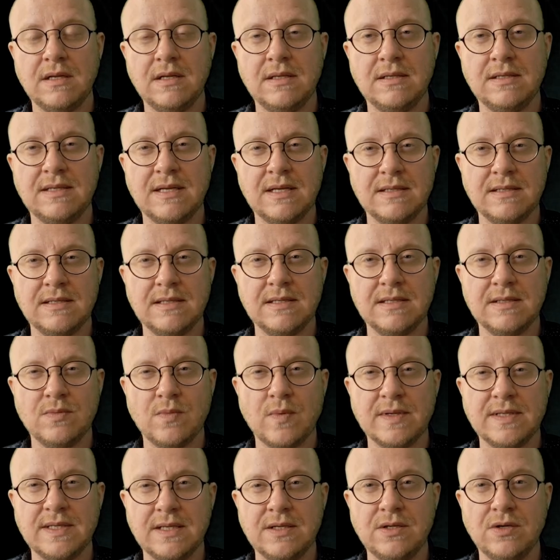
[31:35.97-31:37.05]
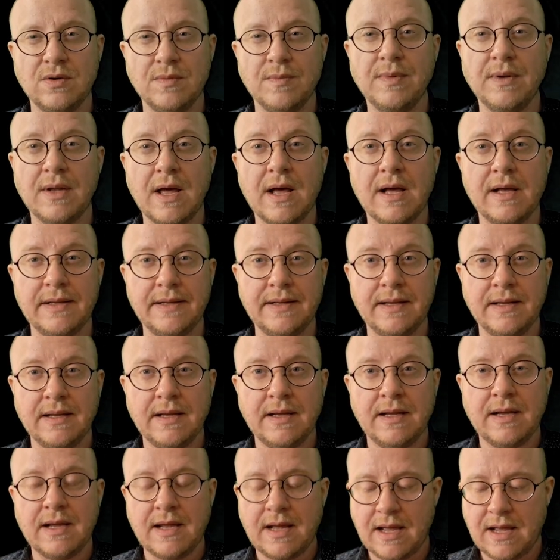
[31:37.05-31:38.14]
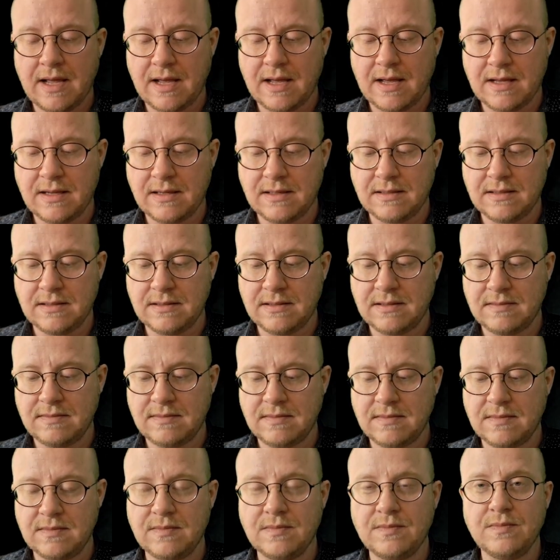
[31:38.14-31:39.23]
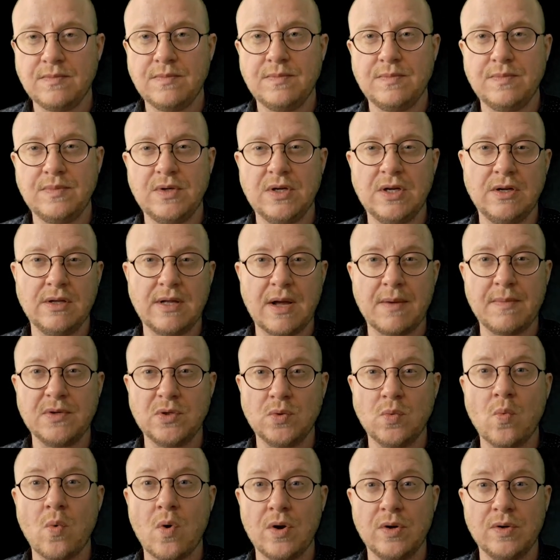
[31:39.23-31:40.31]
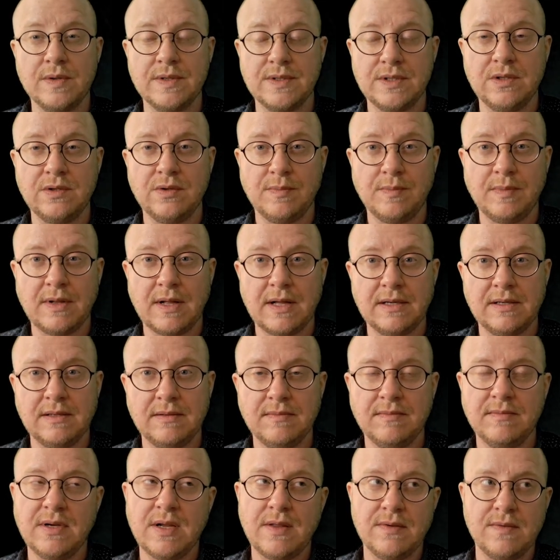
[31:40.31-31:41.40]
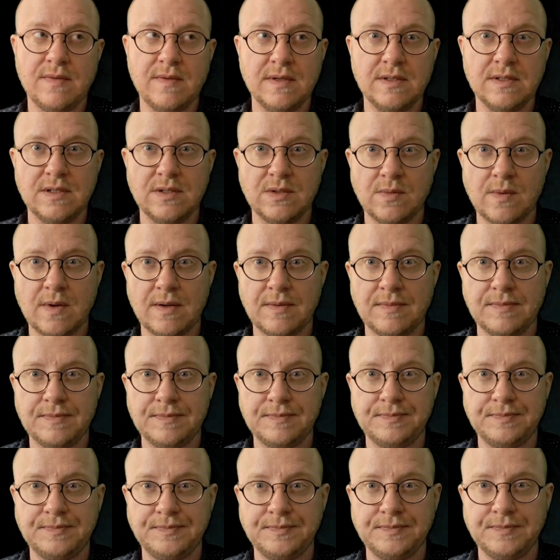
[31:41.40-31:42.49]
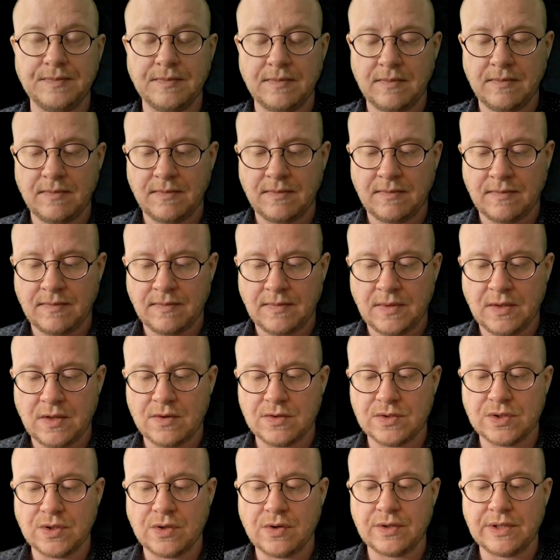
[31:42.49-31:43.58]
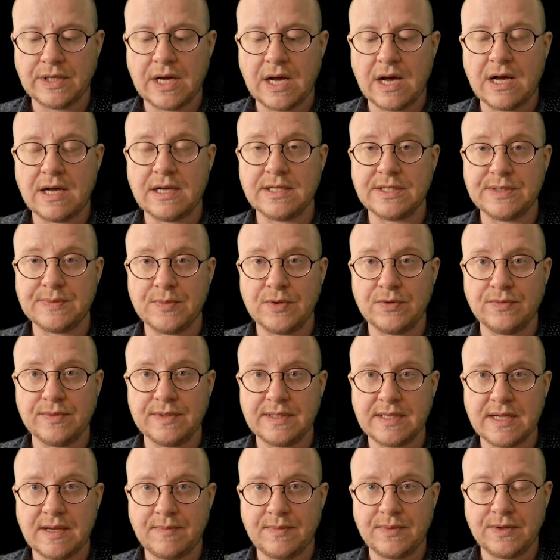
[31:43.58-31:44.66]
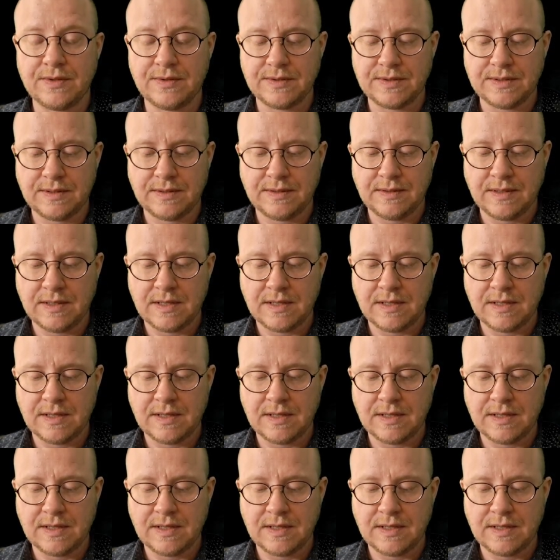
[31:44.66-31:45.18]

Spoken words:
senses what's in your blood, and particularly how much water is in your blood, but other things as well. Those are called osmoreceptors.